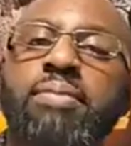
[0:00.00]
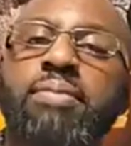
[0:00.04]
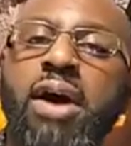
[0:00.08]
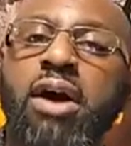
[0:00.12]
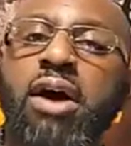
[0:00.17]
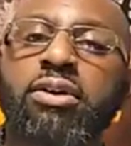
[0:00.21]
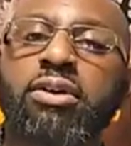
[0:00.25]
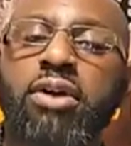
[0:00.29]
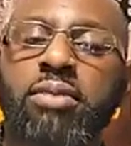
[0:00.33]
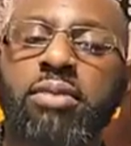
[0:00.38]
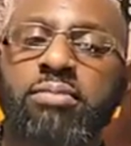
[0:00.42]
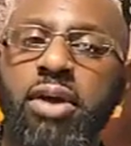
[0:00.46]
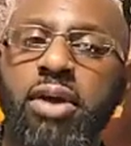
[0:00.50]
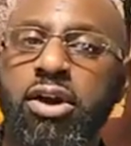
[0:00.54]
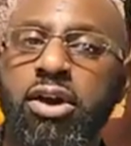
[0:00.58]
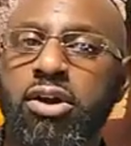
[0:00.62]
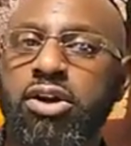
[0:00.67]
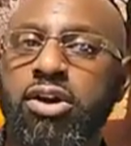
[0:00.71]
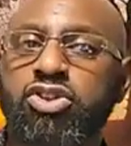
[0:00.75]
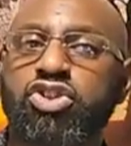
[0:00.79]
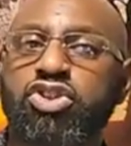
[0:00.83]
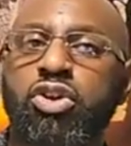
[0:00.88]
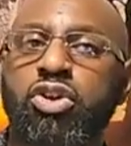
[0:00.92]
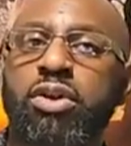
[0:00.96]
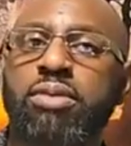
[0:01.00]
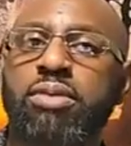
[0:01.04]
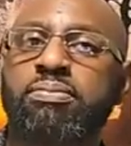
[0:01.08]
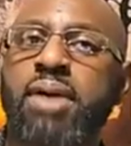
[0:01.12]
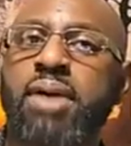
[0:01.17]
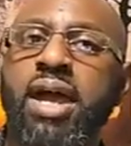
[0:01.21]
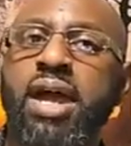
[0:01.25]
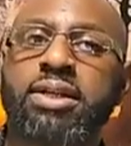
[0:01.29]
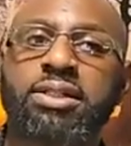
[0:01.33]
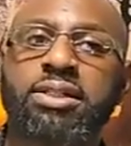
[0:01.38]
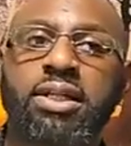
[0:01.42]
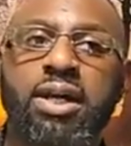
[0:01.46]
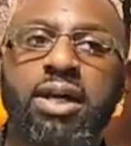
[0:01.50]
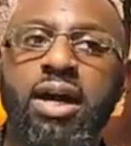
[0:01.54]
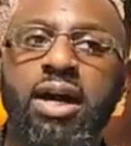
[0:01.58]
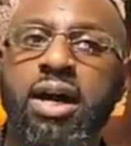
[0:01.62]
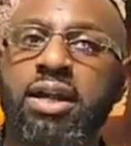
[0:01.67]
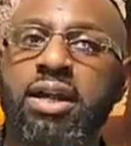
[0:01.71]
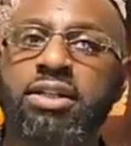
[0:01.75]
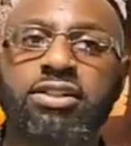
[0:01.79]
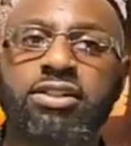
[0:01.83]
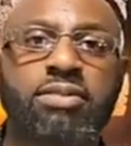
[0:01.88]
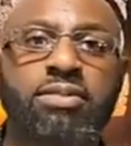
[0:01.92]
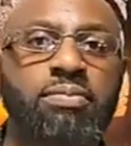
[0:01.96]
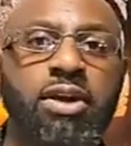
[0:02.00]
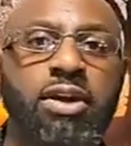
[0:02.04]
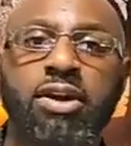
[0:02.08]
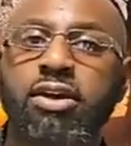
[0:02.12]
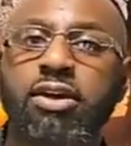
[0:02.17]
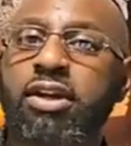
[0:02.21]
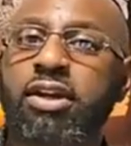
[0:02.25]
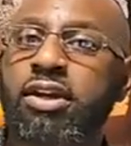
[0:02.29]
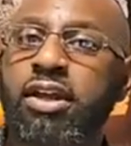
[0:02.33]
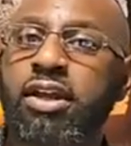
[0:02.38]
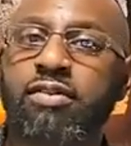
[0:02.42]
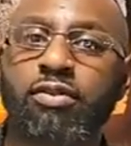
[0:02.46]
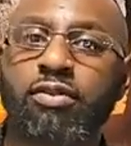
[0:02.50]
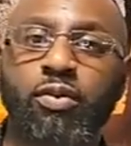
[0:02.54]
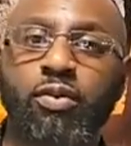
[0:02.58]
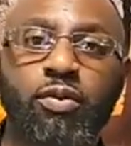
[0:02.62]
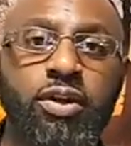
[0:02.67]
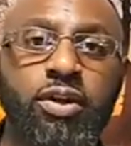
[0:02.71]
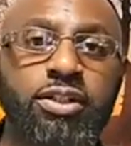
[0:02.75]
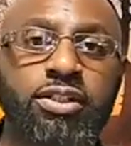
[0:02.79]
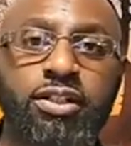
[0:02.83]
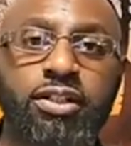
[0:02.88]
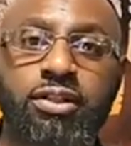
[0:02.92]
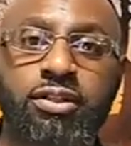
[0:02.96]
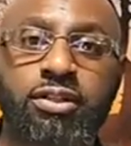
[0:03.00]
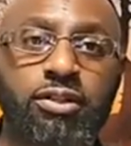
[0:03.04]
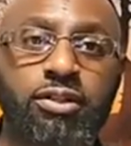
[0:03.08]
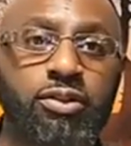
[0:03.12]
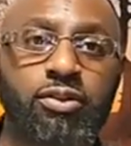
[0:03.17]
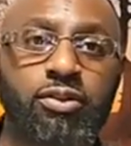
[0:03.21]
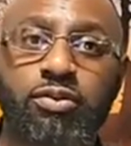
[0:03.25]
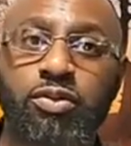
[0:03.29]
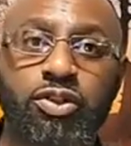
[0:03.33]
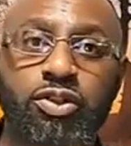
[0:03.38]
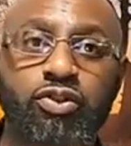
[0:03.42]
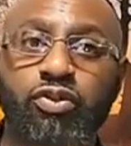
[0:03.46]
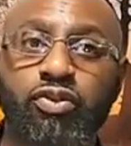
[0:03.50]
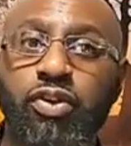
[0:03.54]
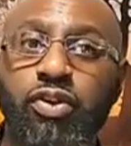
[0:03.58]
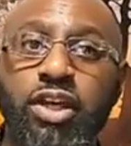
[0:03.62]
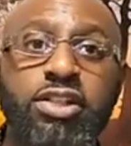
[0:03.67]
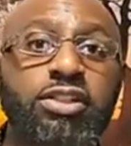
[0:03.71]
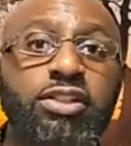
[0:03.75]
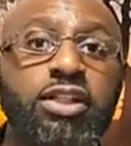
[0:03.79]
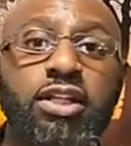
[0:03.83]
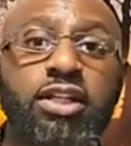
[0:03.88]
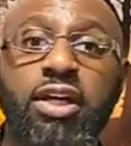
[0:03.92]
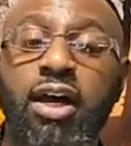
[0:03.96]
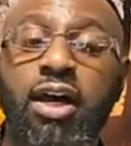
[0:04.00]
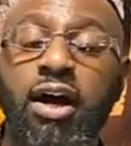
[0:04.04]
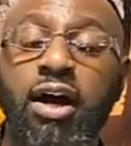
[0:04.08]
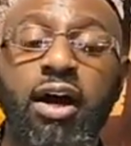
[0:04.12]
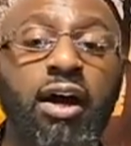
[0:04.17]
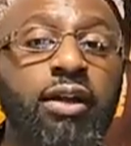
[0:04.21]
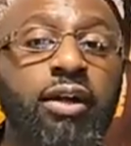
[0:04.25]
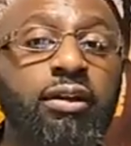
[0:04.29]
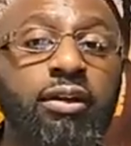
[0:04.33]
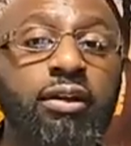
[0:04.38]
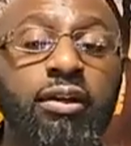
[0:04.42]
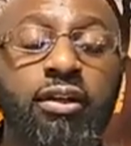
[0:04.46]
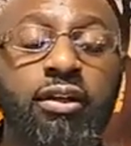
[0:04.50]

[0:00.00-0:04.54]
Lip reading: about America turning back to God is America never went to, was facing God.